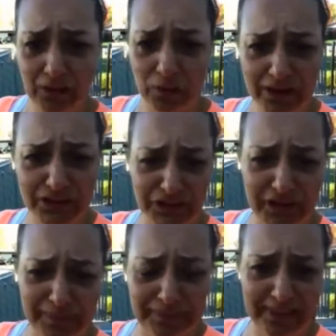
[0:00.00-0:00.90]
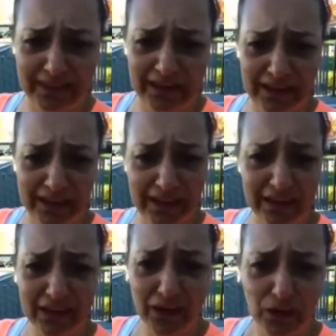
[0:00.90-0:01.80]
Where is your empathy?
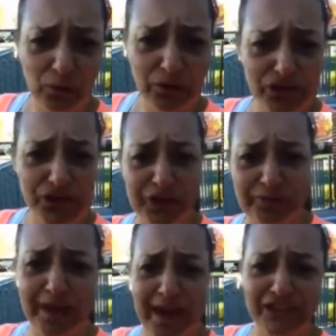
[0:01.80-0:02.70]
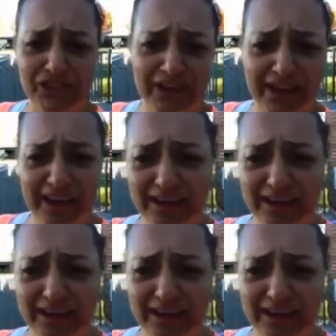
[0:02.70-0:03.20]
Where's your compassion? I